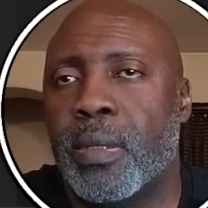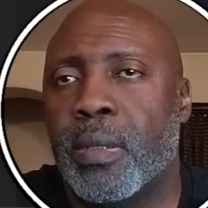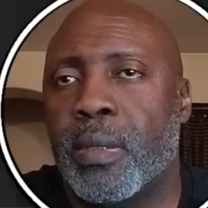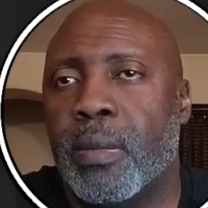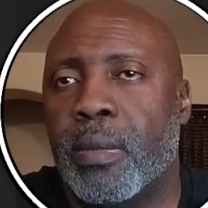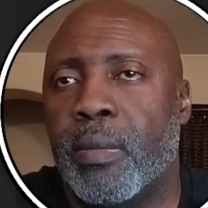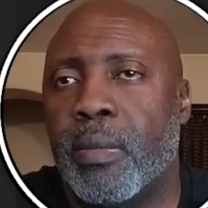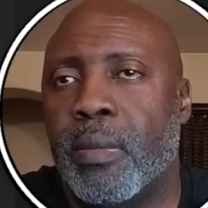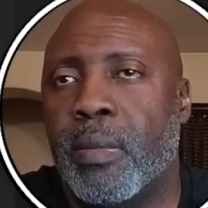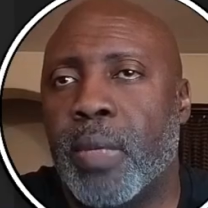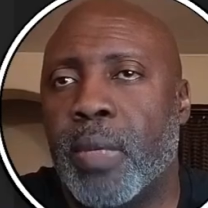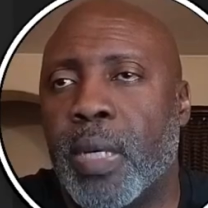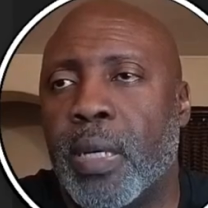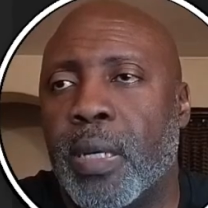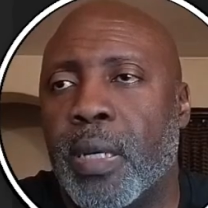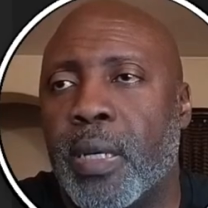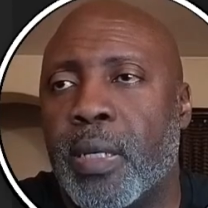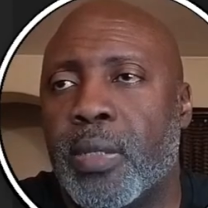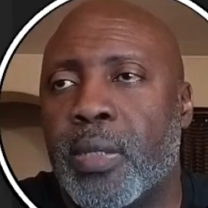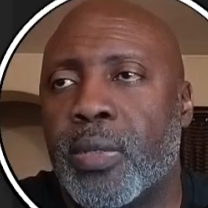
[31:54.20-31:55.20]

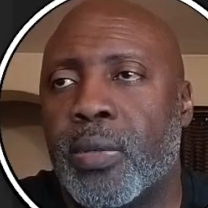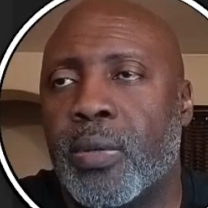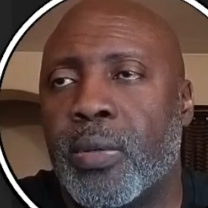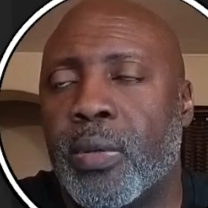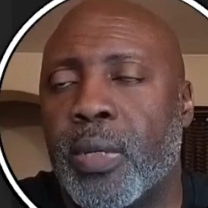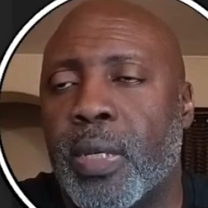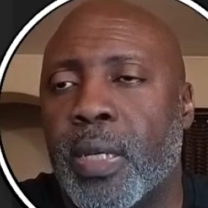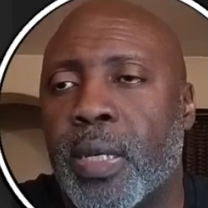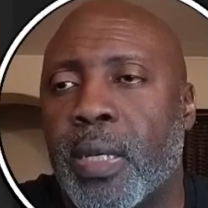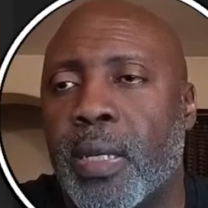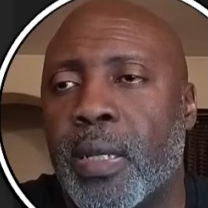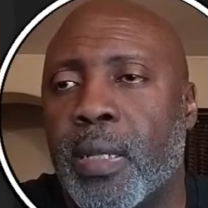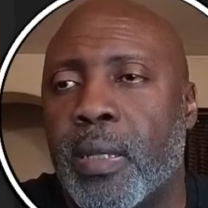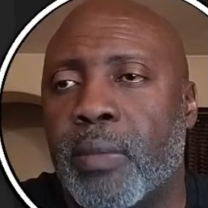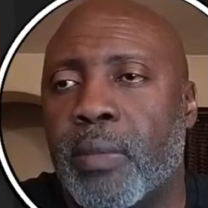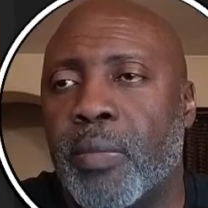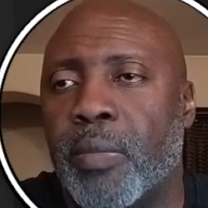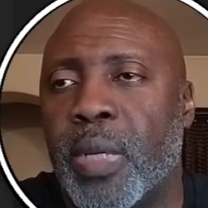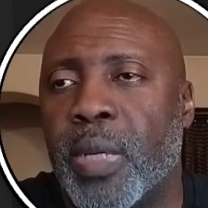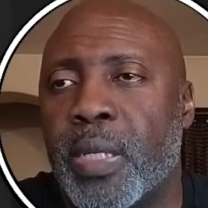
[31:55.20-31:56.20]
MySQL.
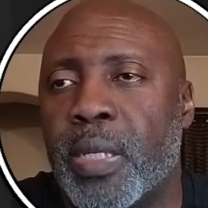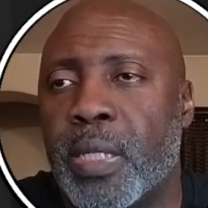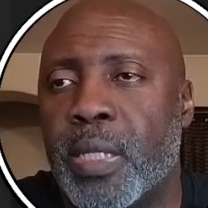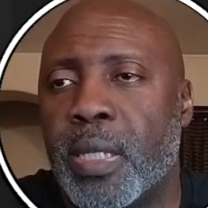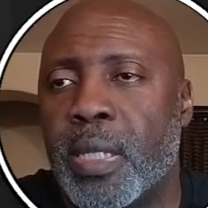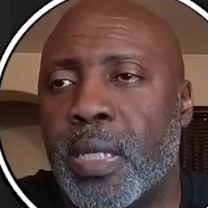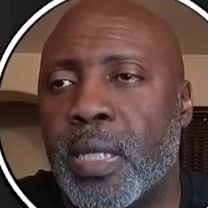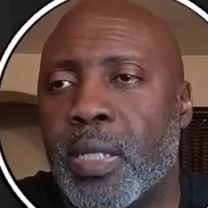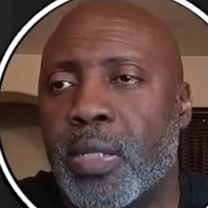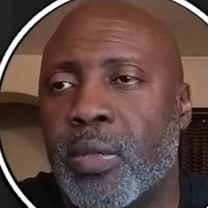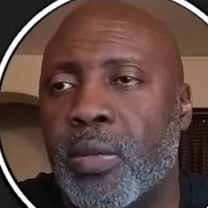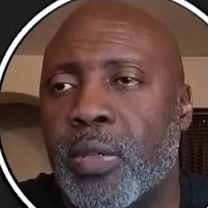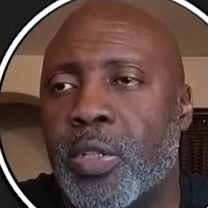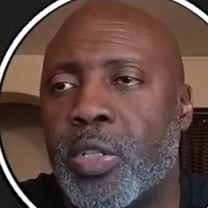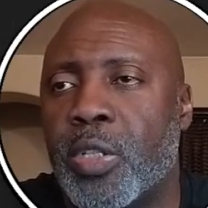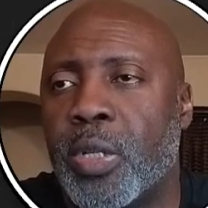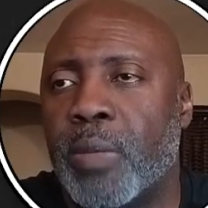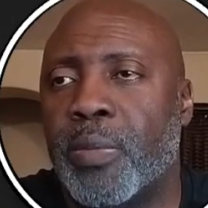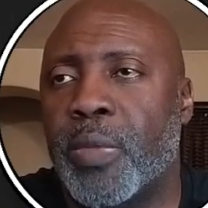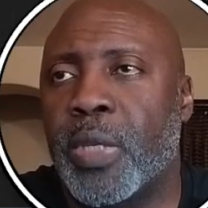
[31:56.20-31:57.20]
But let's not
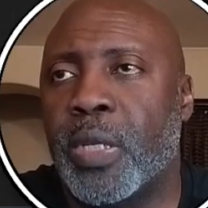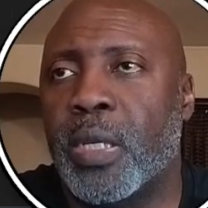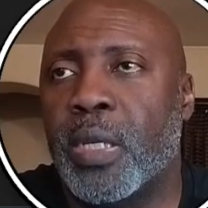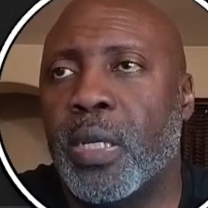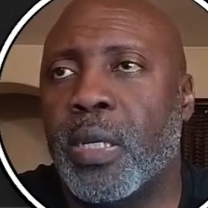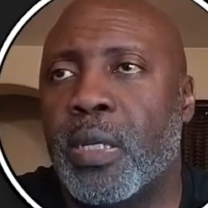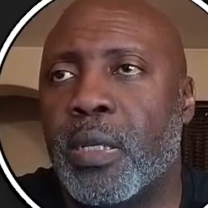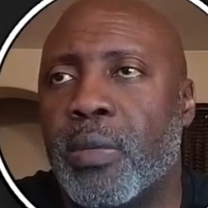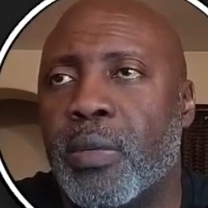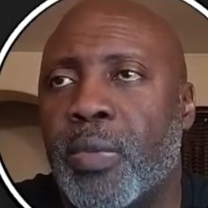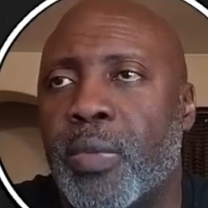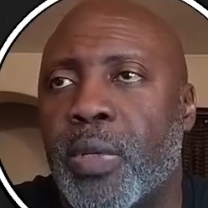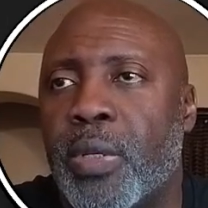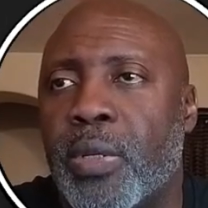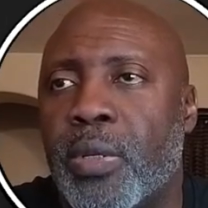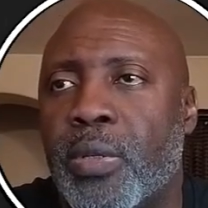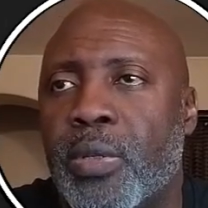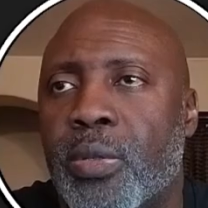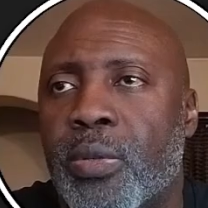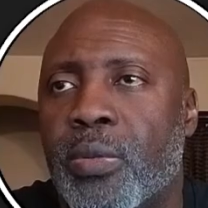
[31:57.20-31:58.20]
jump the gun. We
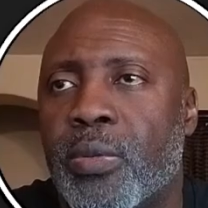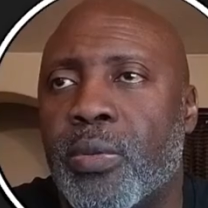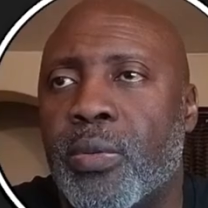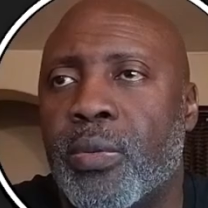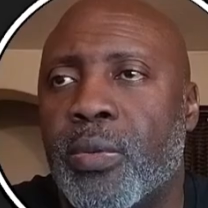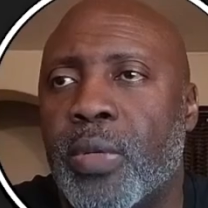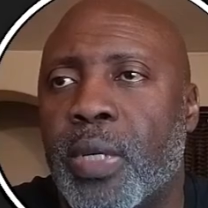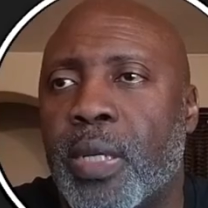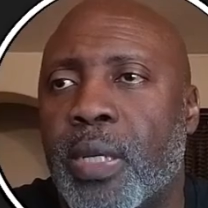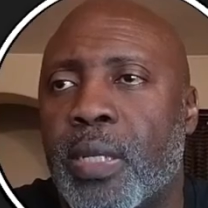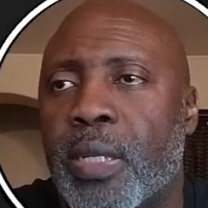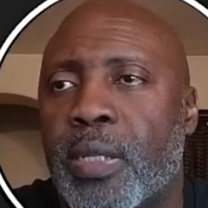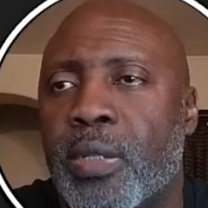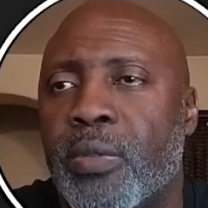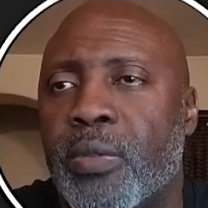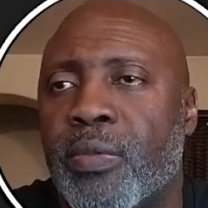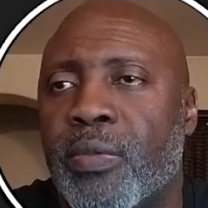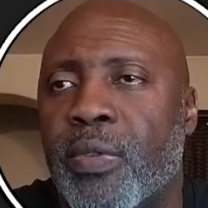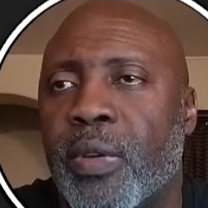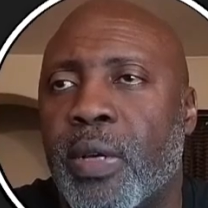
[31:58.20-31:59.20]
need to
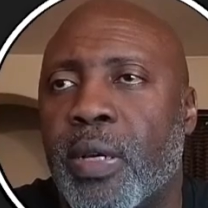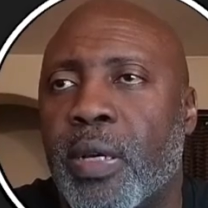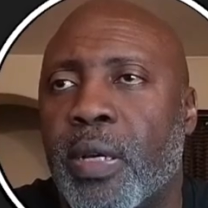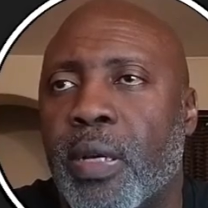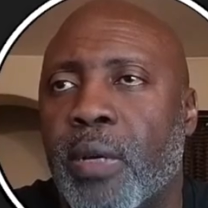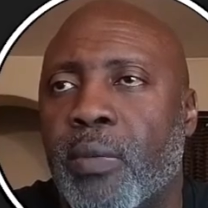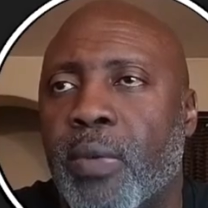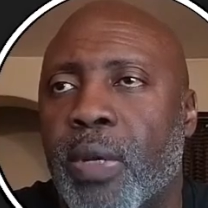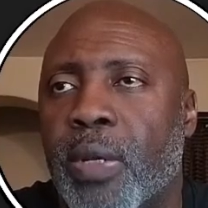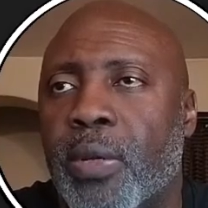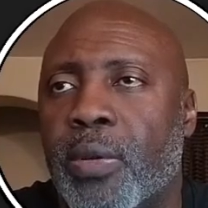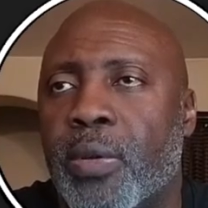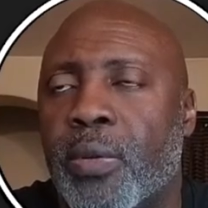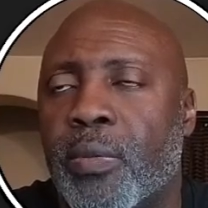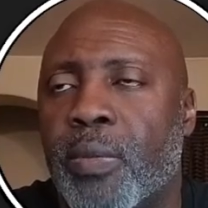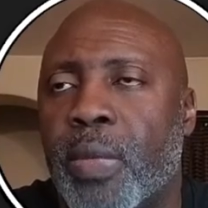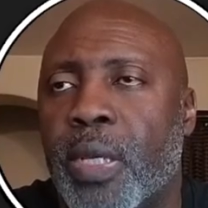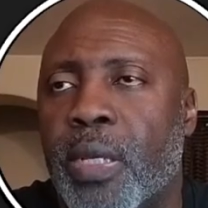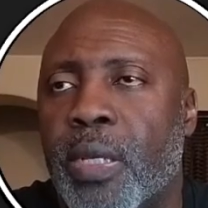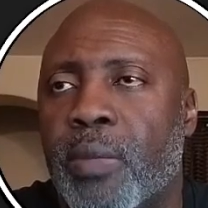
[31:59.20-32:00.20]
identify what
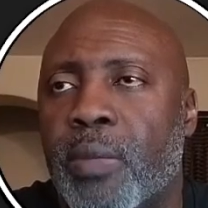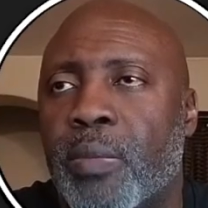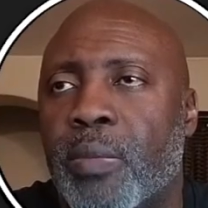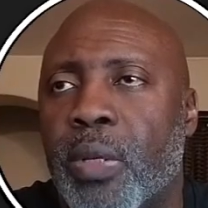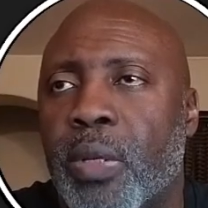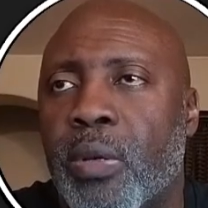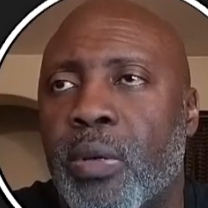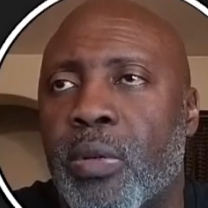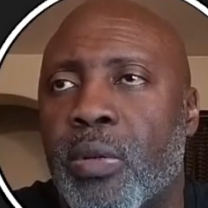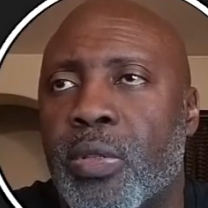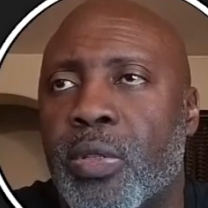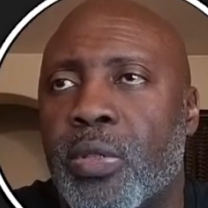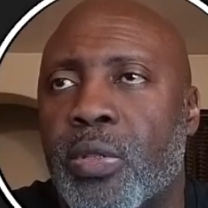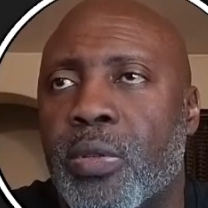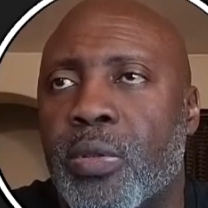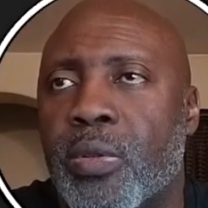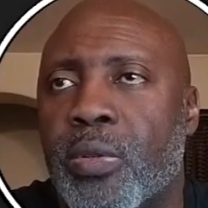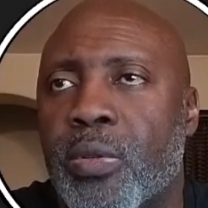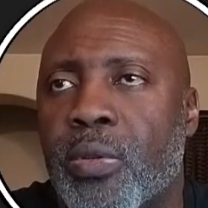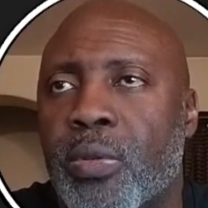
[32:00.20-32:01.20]
domain it belongs
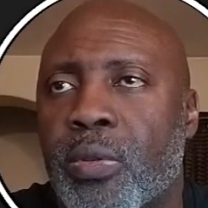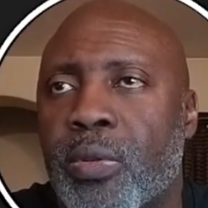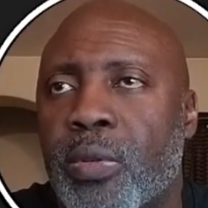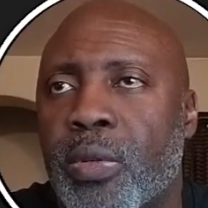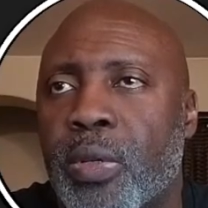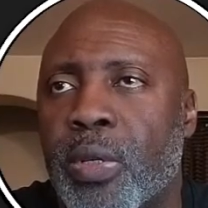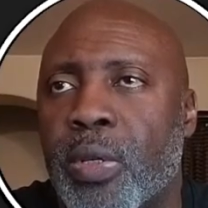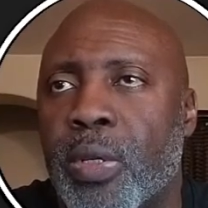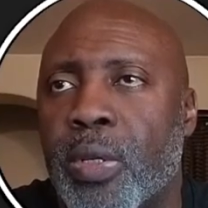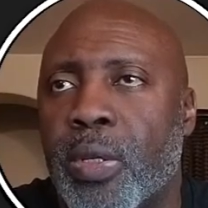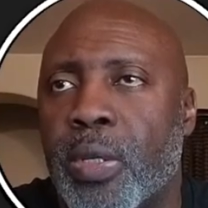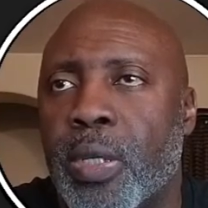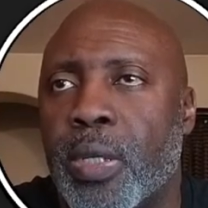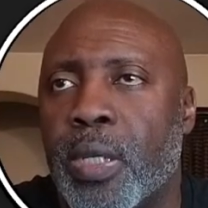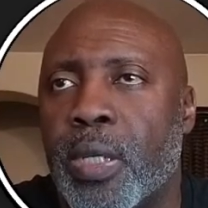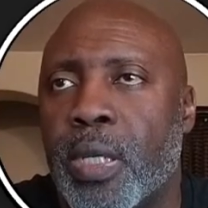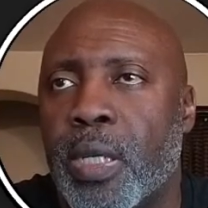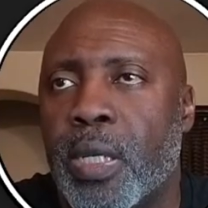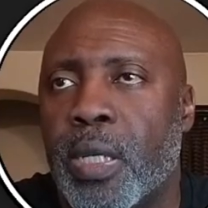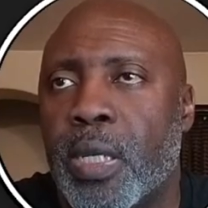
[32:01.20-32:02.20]
to.
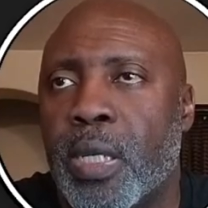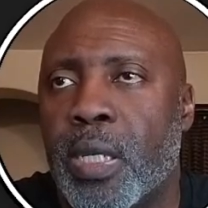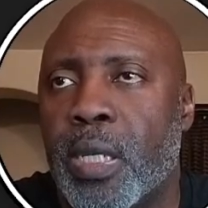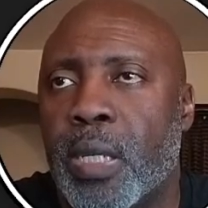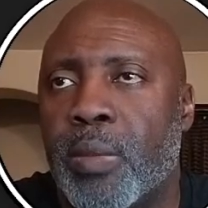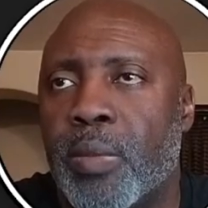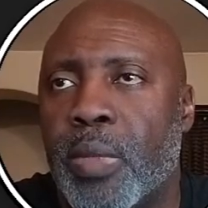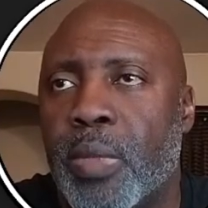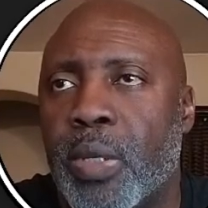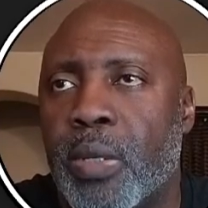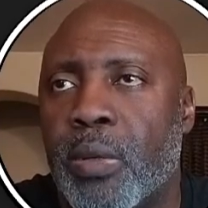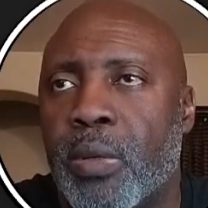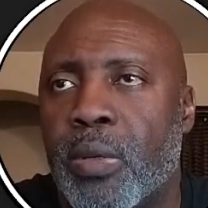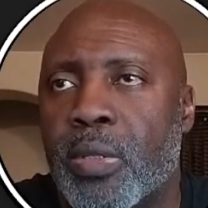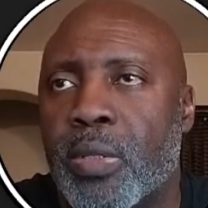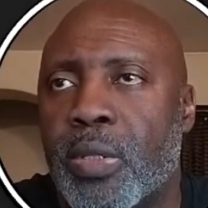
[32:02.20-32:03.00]
It belongs